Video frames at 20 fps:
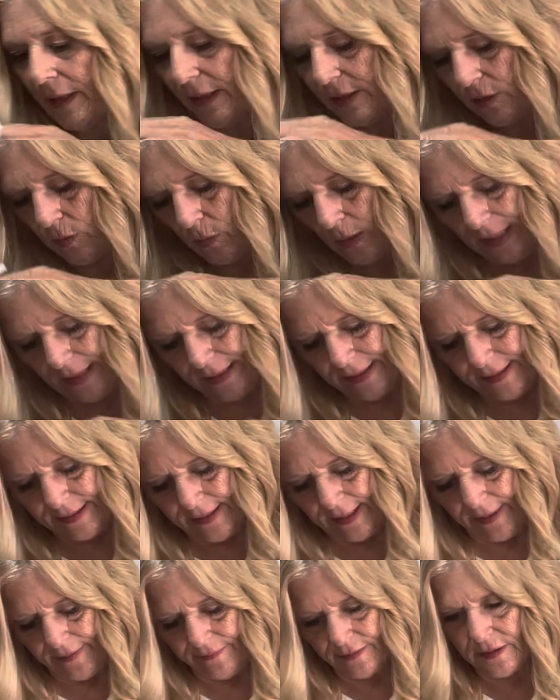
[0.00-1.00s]
That's why I
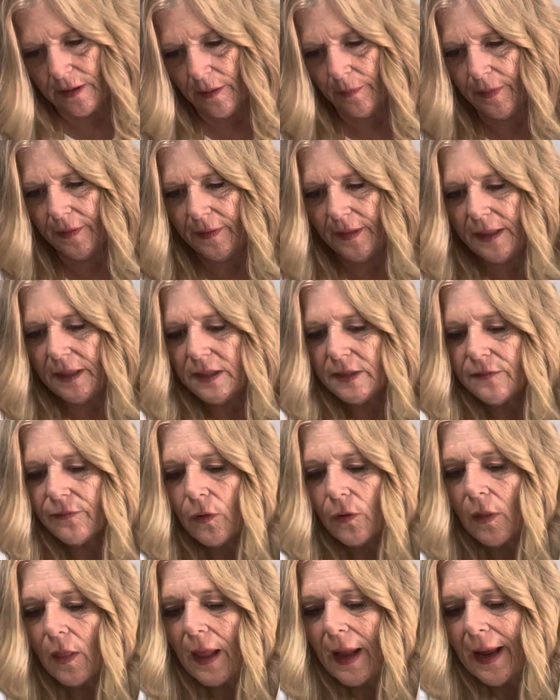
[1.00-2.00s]
saved some of these
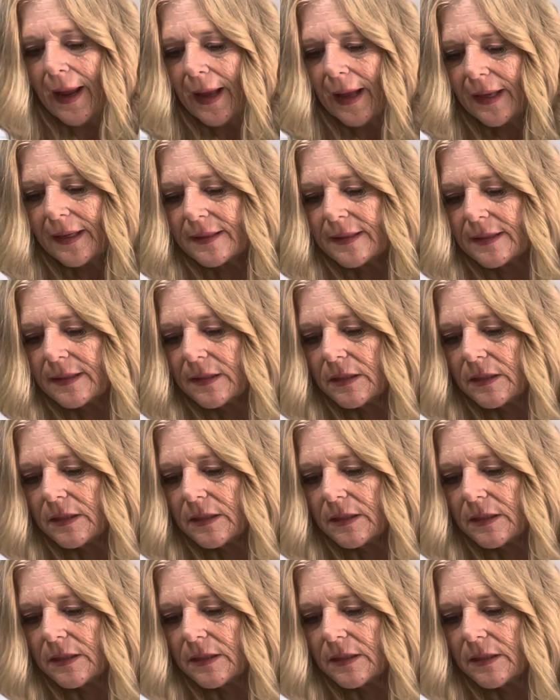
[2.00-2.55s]
for last.